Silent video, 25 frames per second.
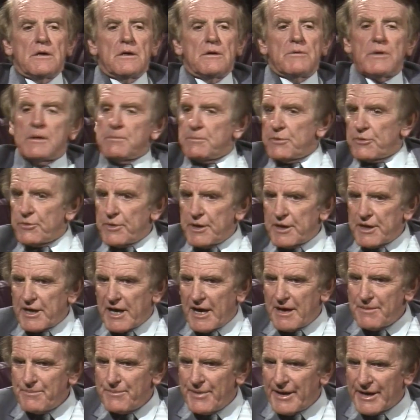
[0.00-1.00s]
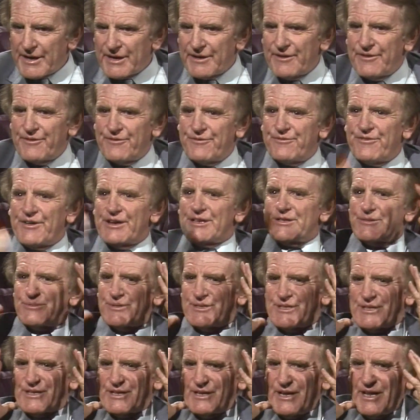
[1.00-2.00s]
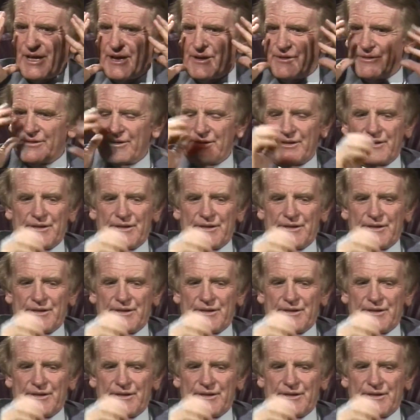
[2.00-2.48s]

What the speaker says: When Maria came back, her face was aglow.